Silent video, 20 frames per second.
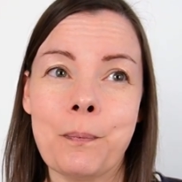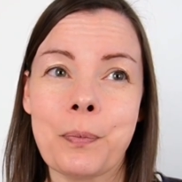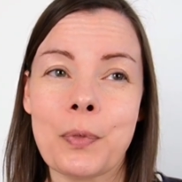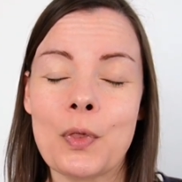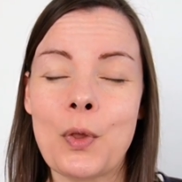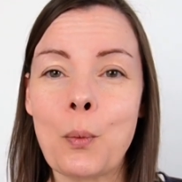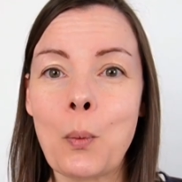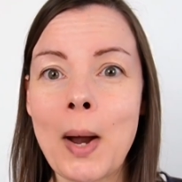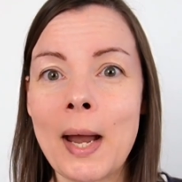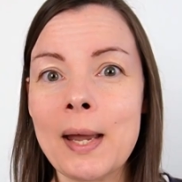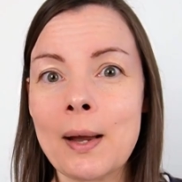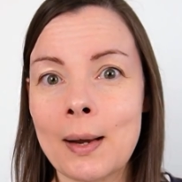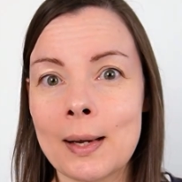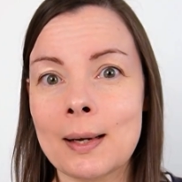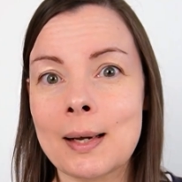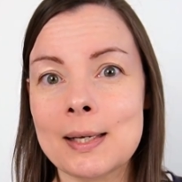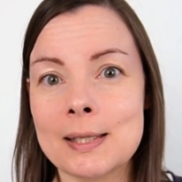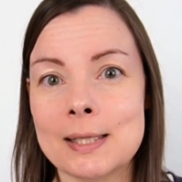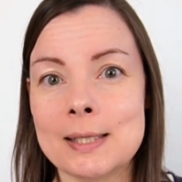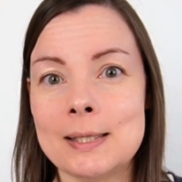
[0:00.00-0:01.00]
the way I
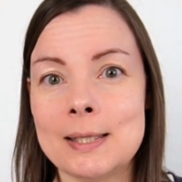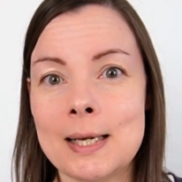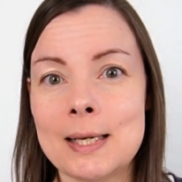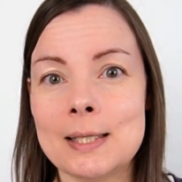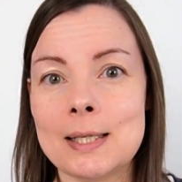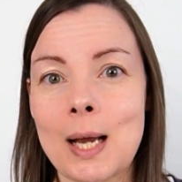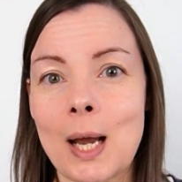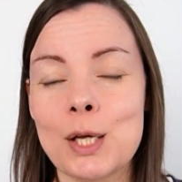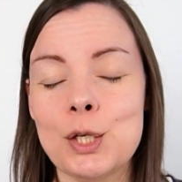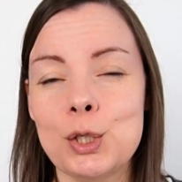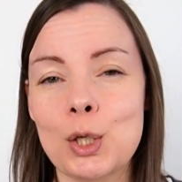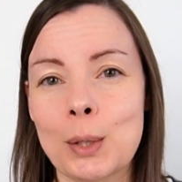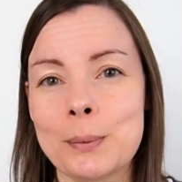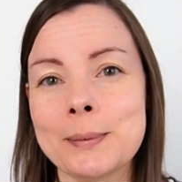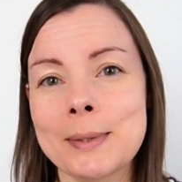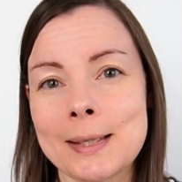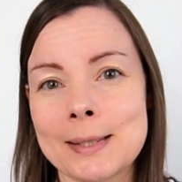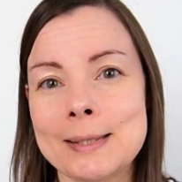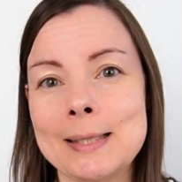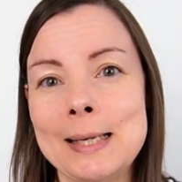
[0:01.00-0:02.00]
like to stitch, I
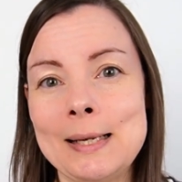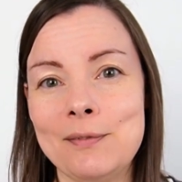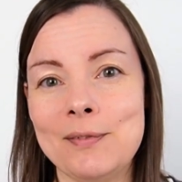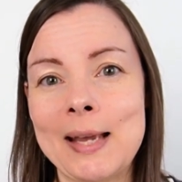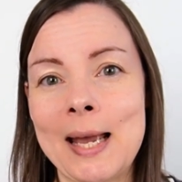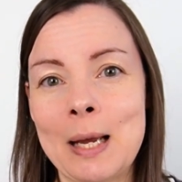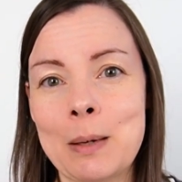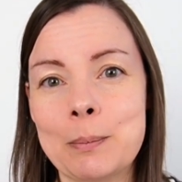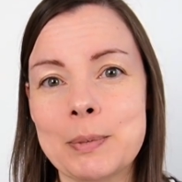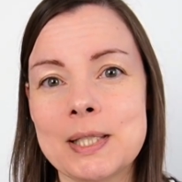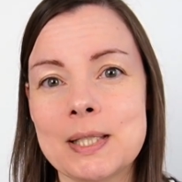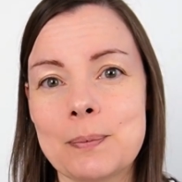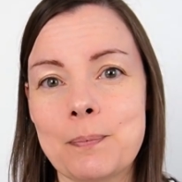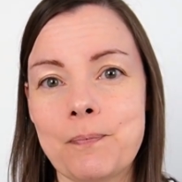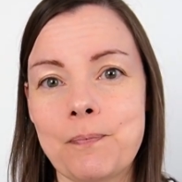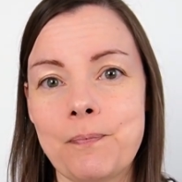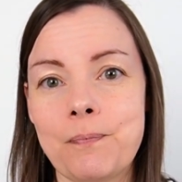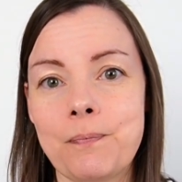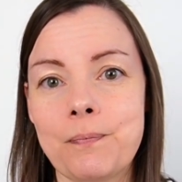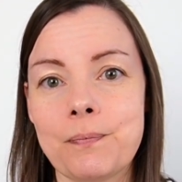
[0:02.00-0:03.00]
don't like to leave gaps.
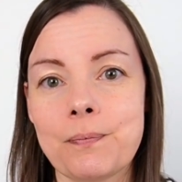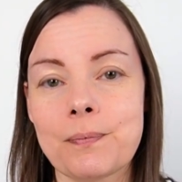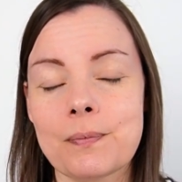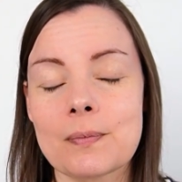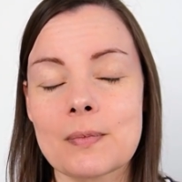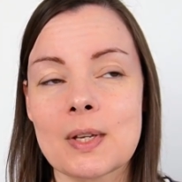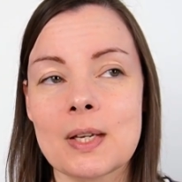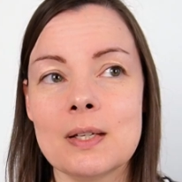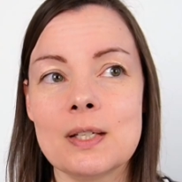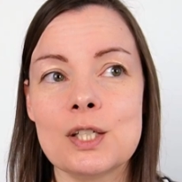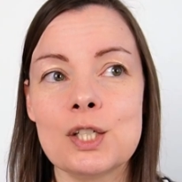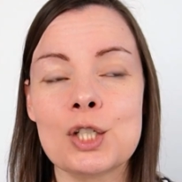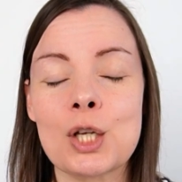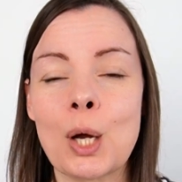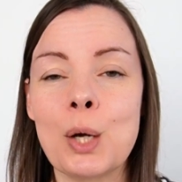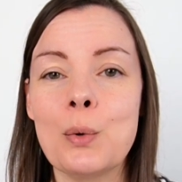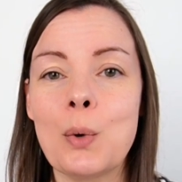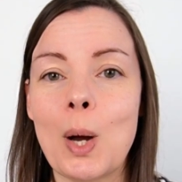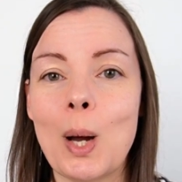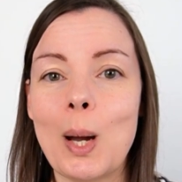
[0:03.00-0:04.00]

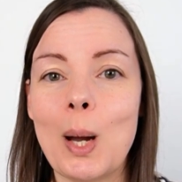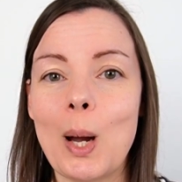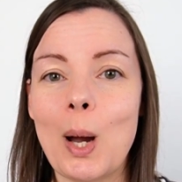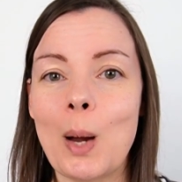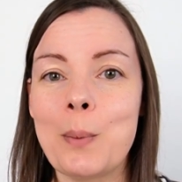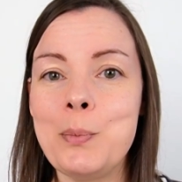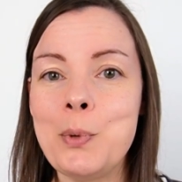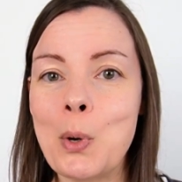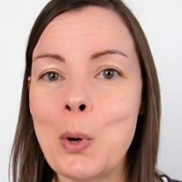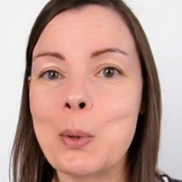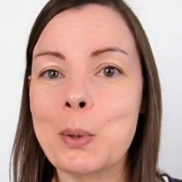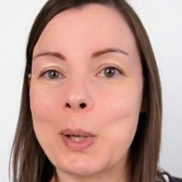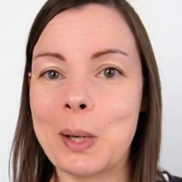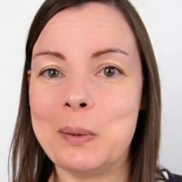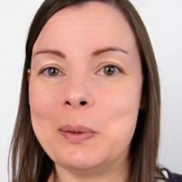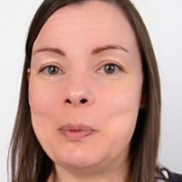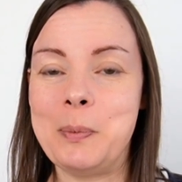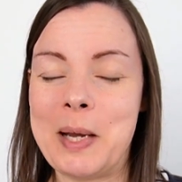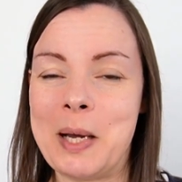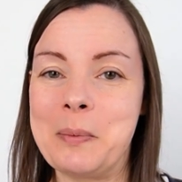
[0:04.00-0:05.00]
So I'm not
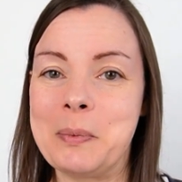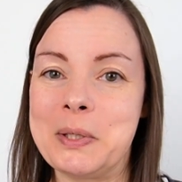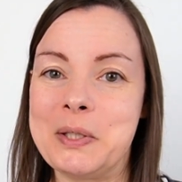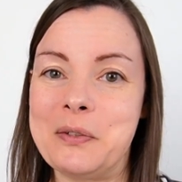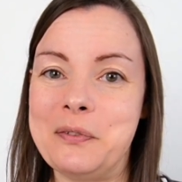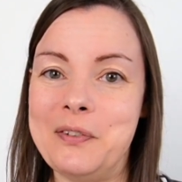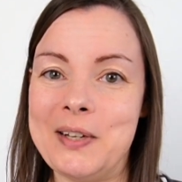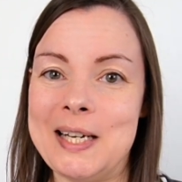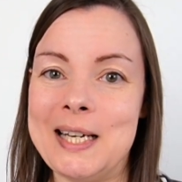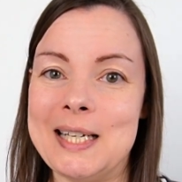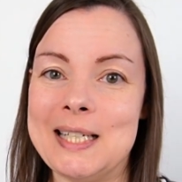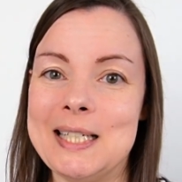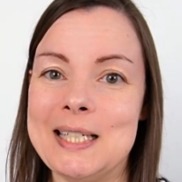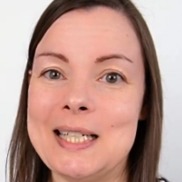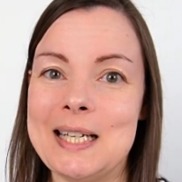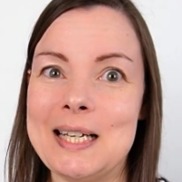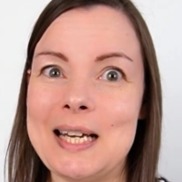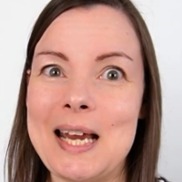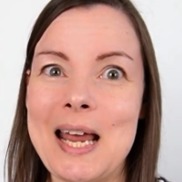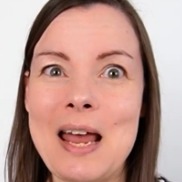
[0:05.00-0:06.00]
going to be able to
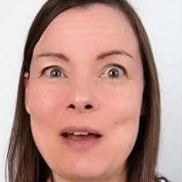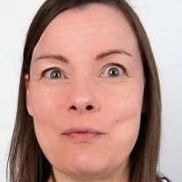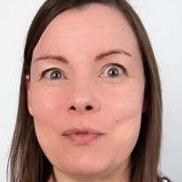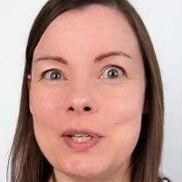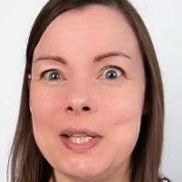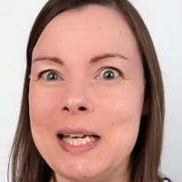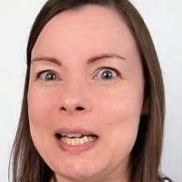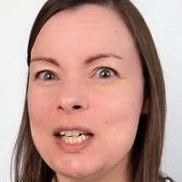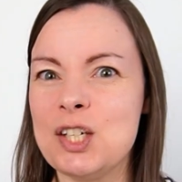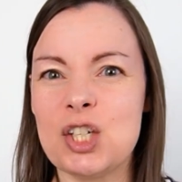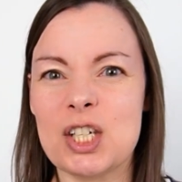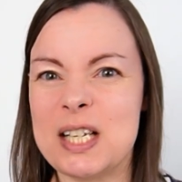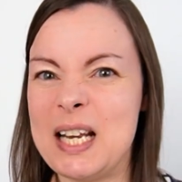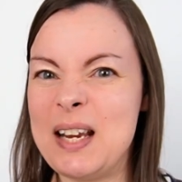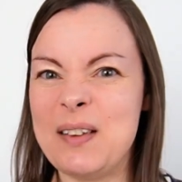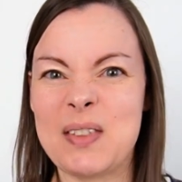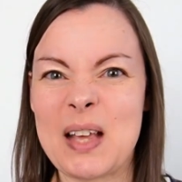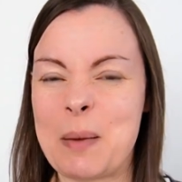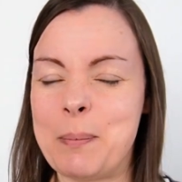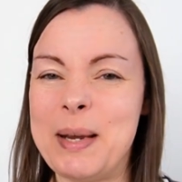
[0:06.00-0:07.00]
finish everything and just
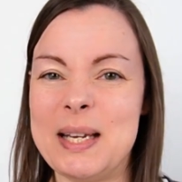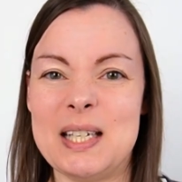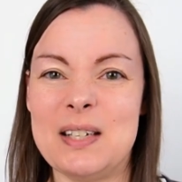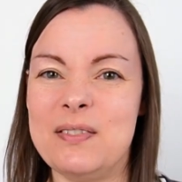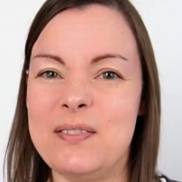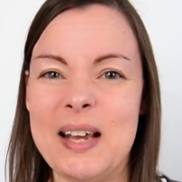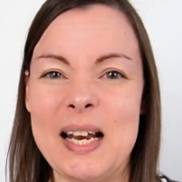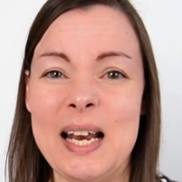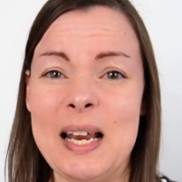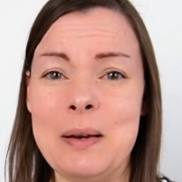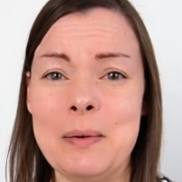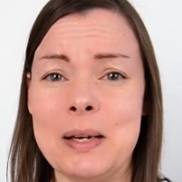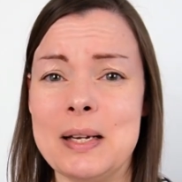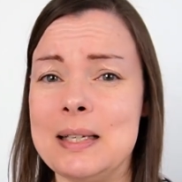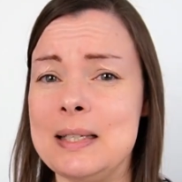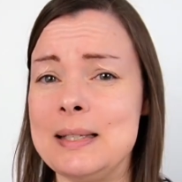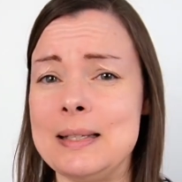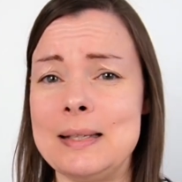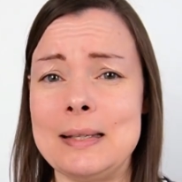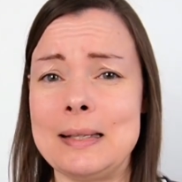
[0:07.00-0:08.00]
leave that bit to fill in,
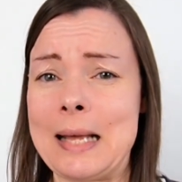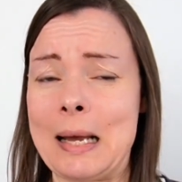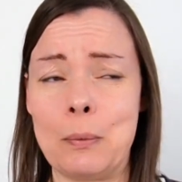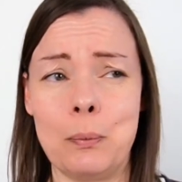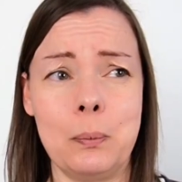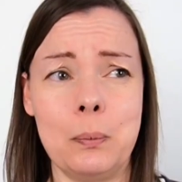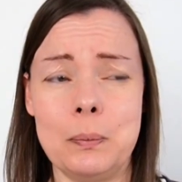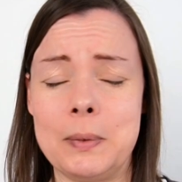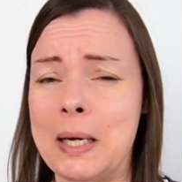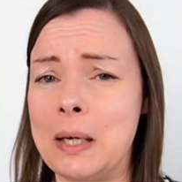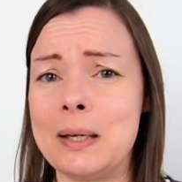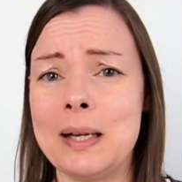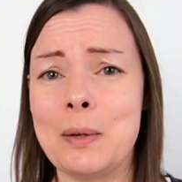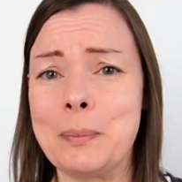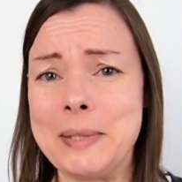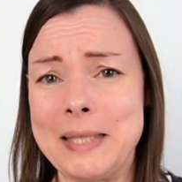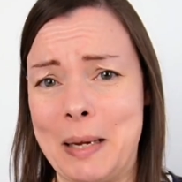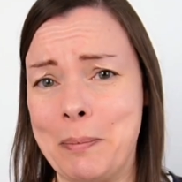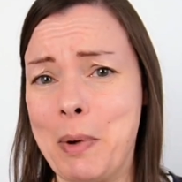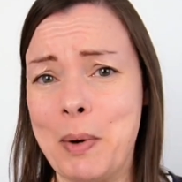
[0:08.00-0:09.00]
because that'll
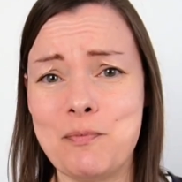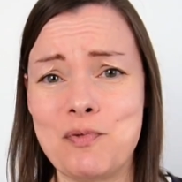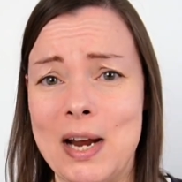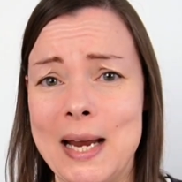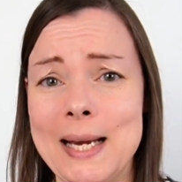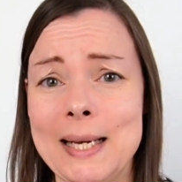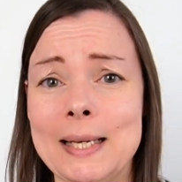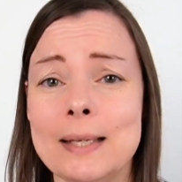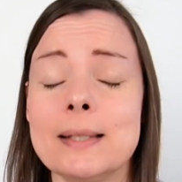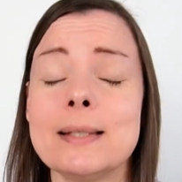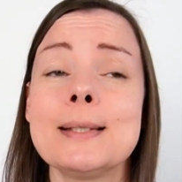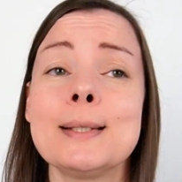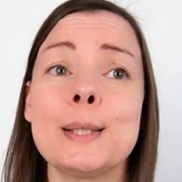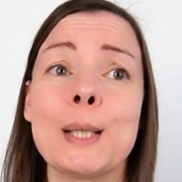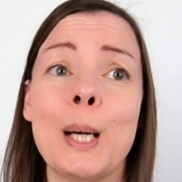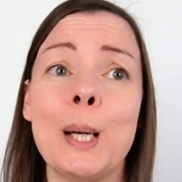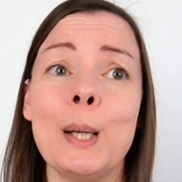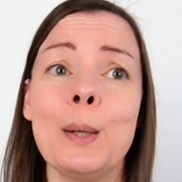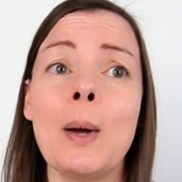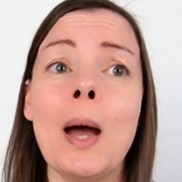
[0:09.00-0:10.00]
upset my brain.
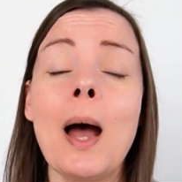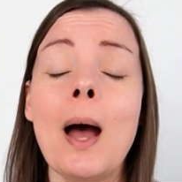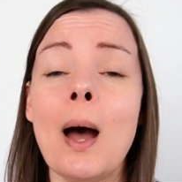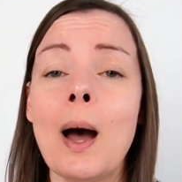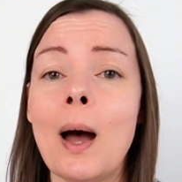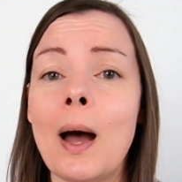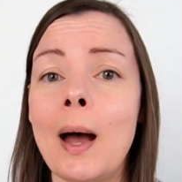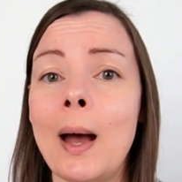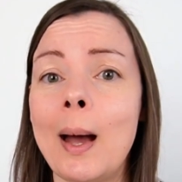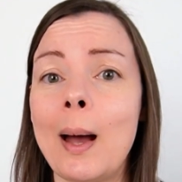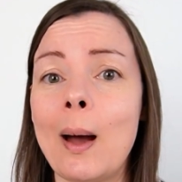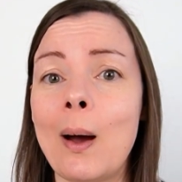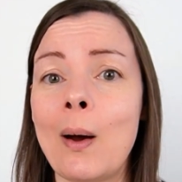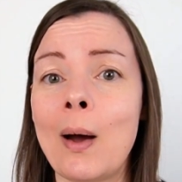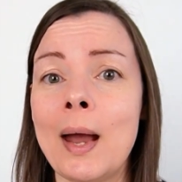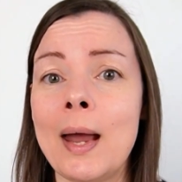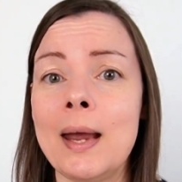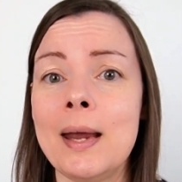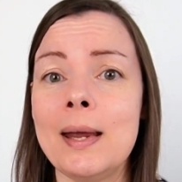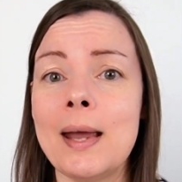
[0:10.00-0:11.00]
So
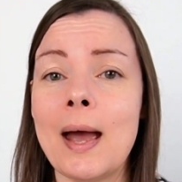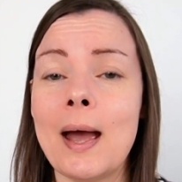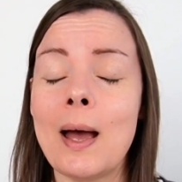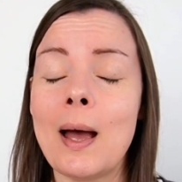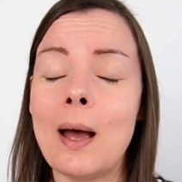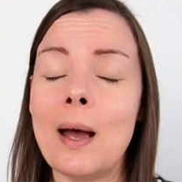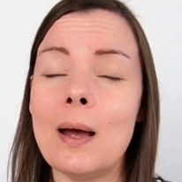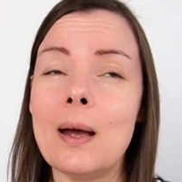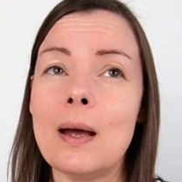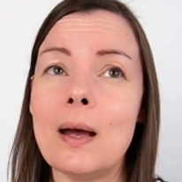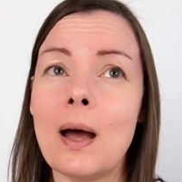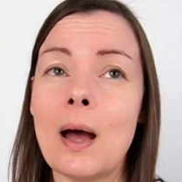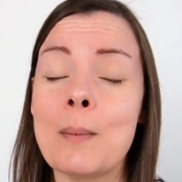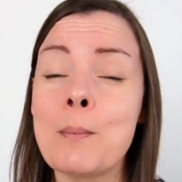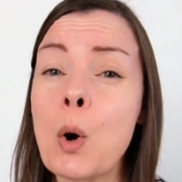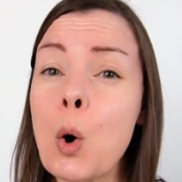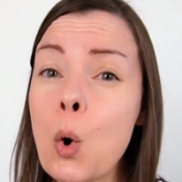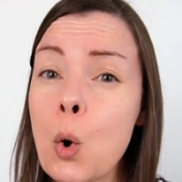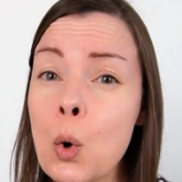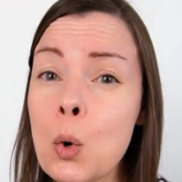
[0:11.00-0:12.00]
I
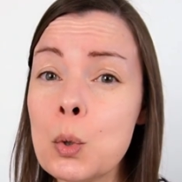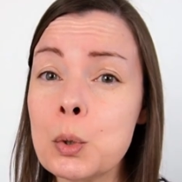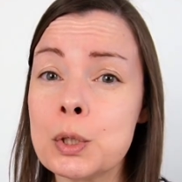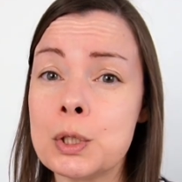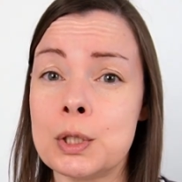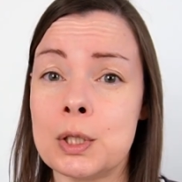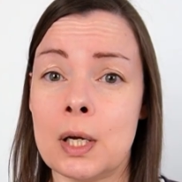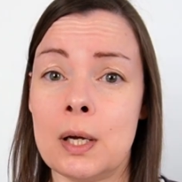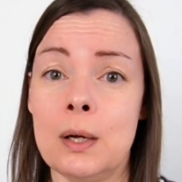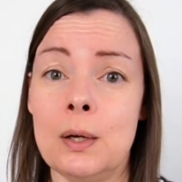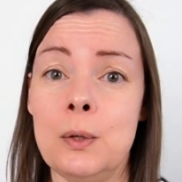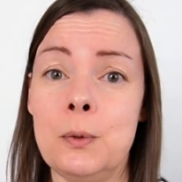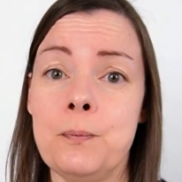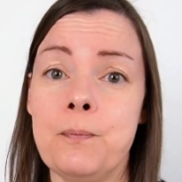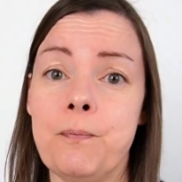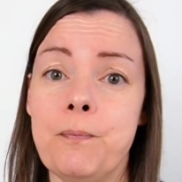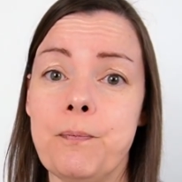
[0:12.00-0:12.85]
am also